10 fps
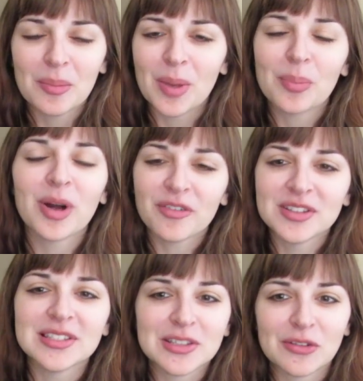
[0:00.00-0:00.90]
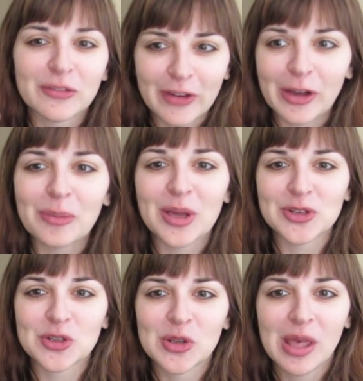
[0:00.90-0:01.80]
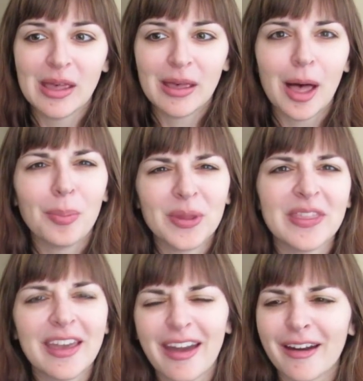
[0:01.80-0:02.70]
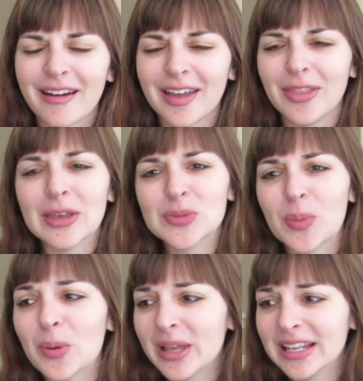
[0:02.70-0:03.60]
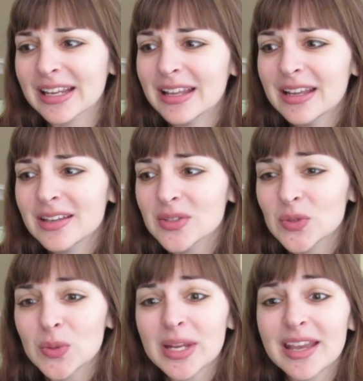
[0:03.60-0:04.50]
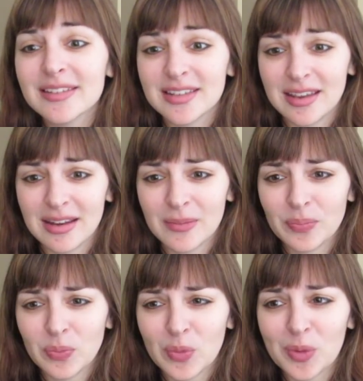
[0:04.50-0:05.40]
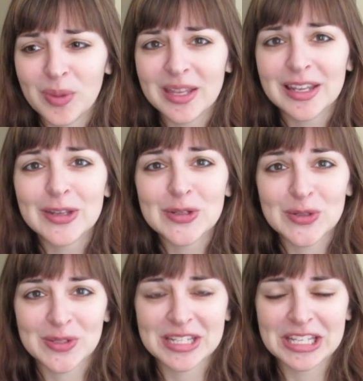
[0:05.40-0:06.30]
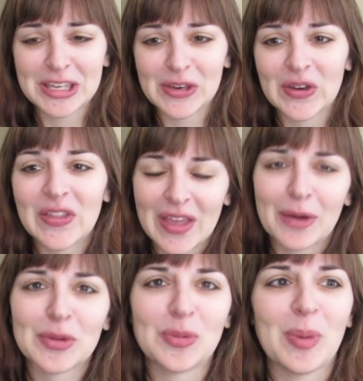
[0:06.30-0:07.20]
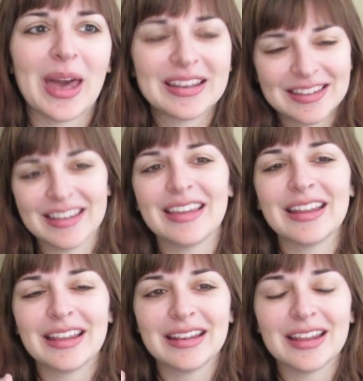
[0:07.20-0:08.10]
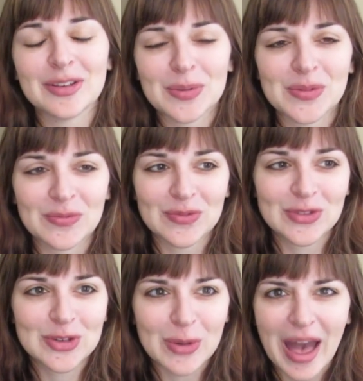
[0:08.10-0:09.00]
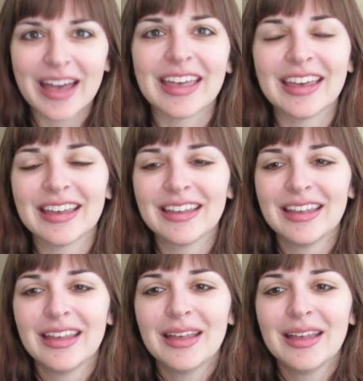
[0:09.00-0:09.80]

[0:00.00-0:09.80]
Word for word: my preferences are very much up in the air at this point. So 2018 will be an interesting year in that respect, in, in terms of tracking